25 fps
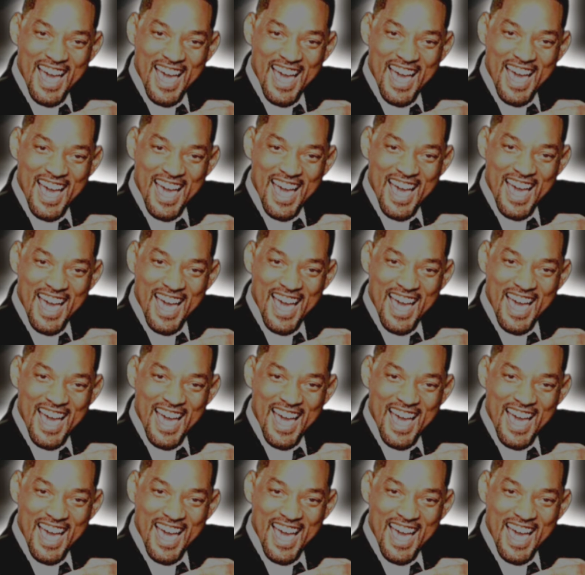
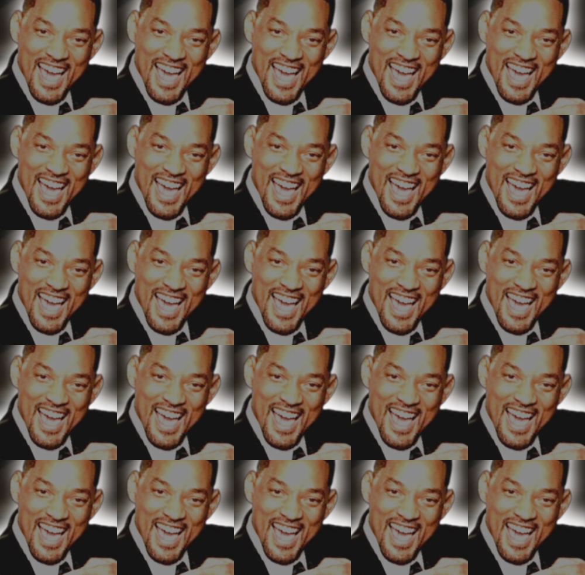
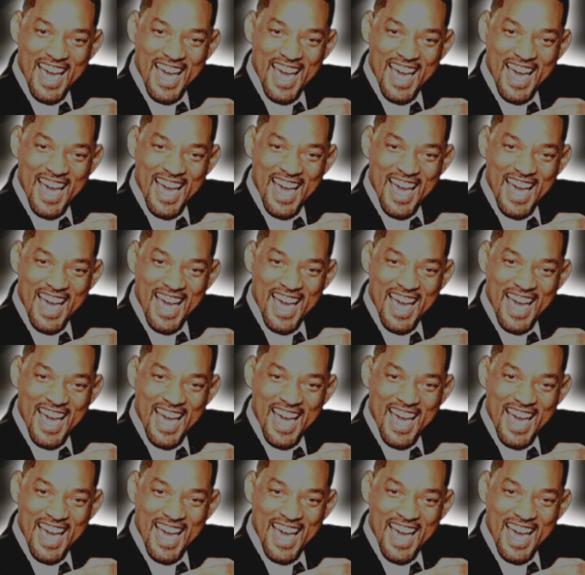[no speech]